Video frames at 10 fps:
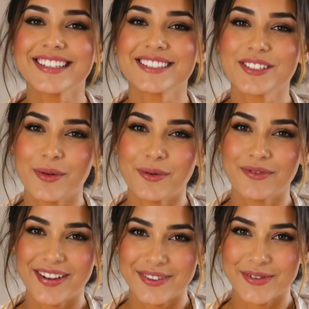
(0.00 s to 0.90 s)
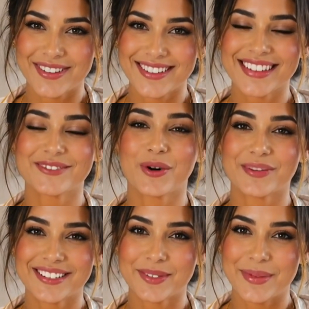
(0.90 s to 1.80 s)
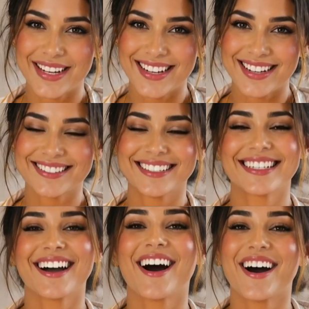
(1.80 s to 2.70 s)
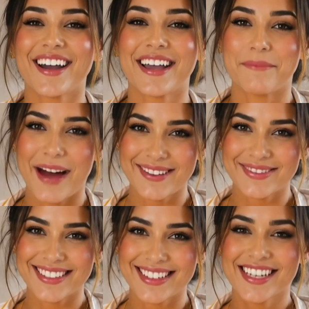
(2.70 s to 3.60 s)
these global flavors is what Recipetaa is all about.